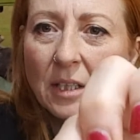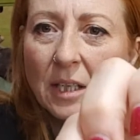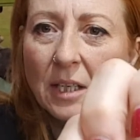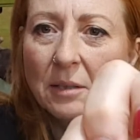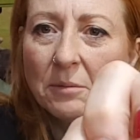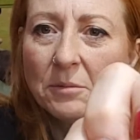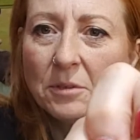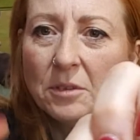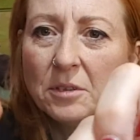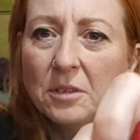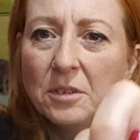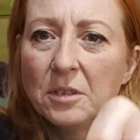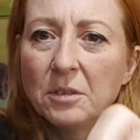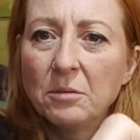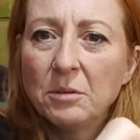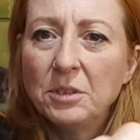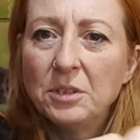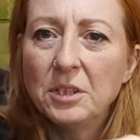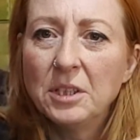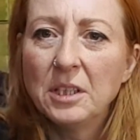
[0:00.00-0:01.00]
I am just
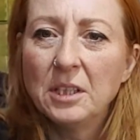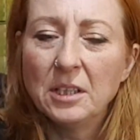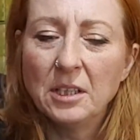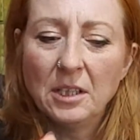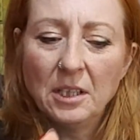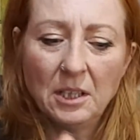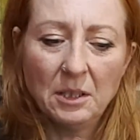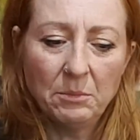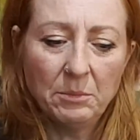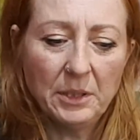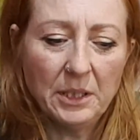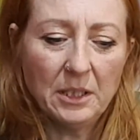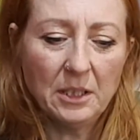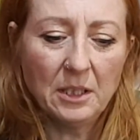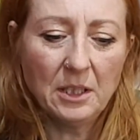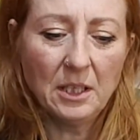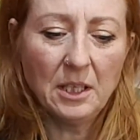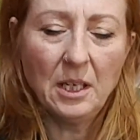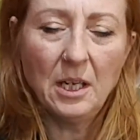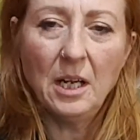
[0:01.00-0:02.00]
squidging it a little bit,
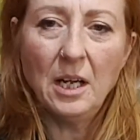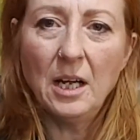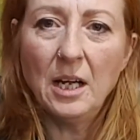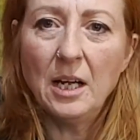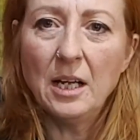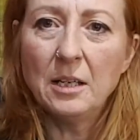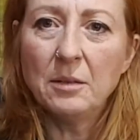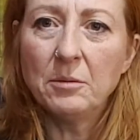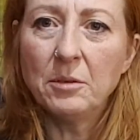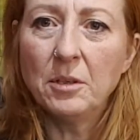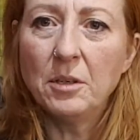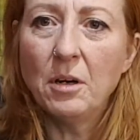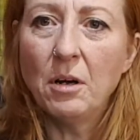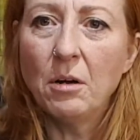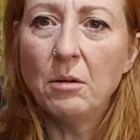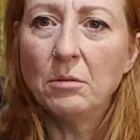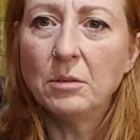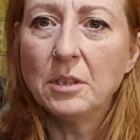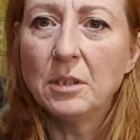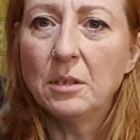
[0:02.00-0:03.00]
and I'm going to
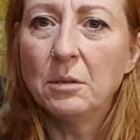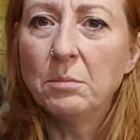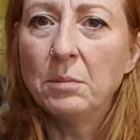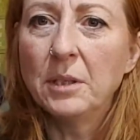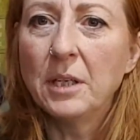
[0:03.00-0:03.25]
hold it up